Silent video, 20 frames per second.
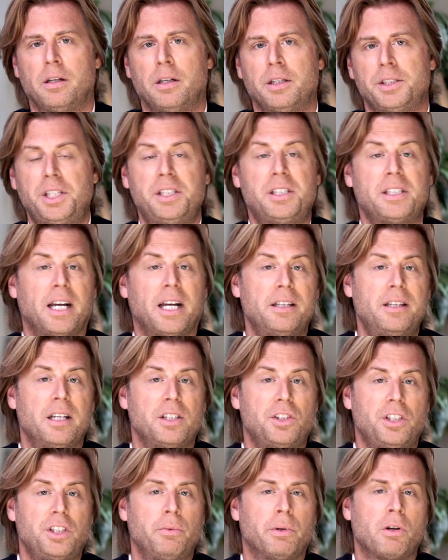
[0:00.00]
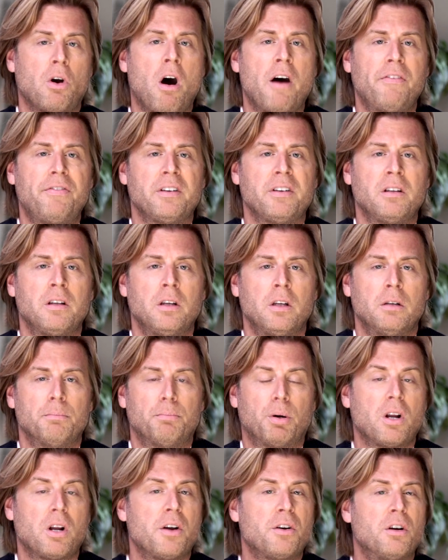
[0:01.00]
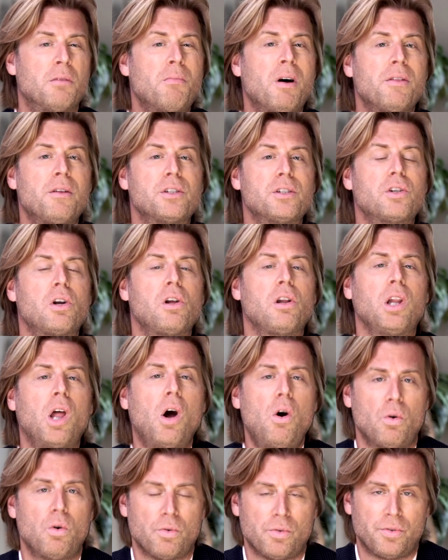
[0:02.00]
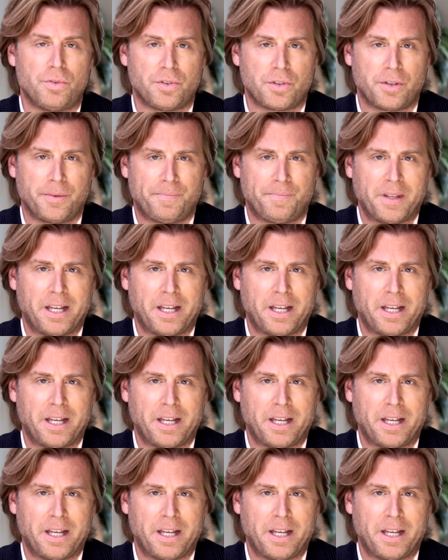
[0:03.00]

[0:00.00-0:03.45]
She said that she would often put on her mother's clothes